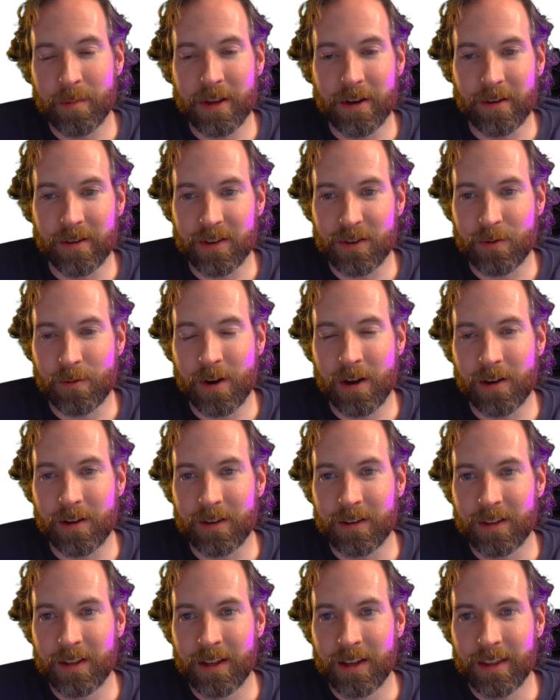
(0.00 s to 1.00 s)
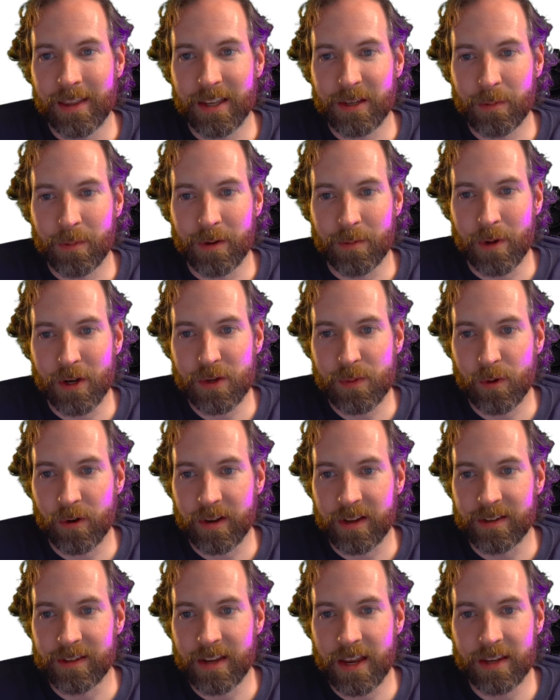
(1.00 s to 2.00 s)
meter as well. That's gonna be much more
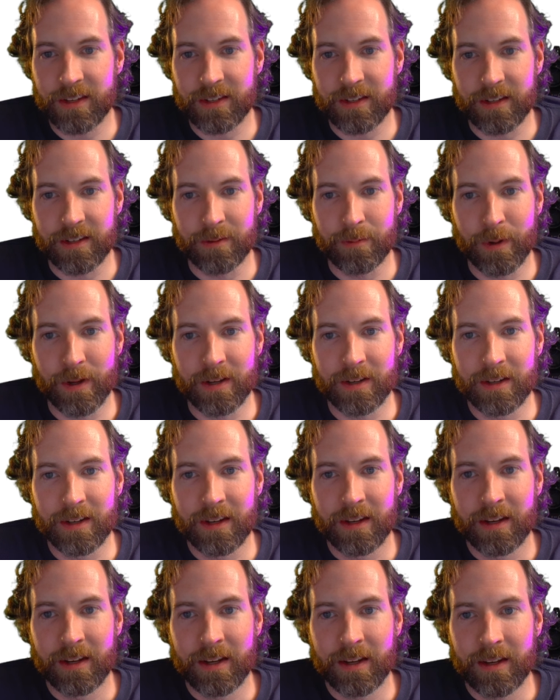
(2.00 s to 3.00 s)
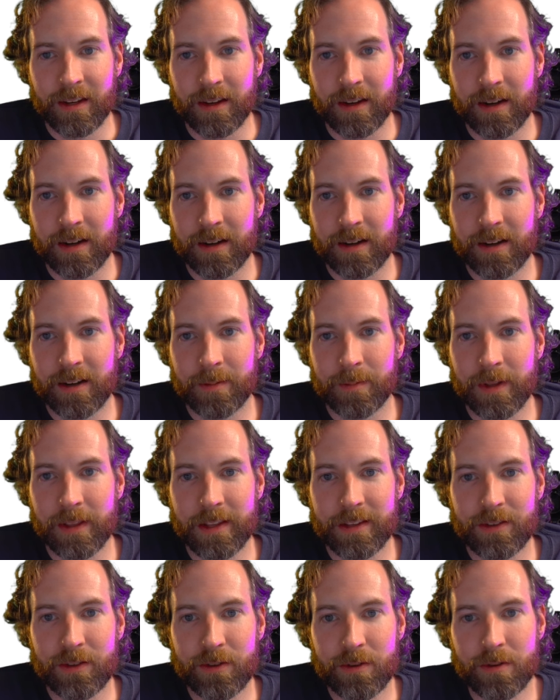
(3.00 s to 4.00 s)
contested, but
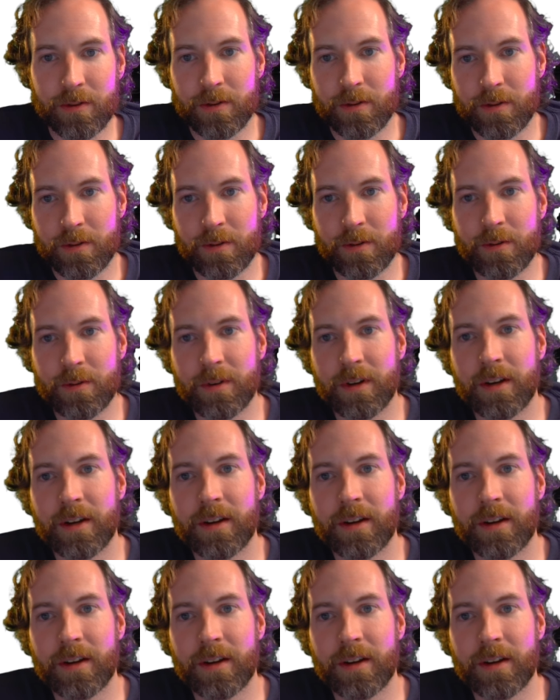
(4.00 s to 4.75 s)
let's do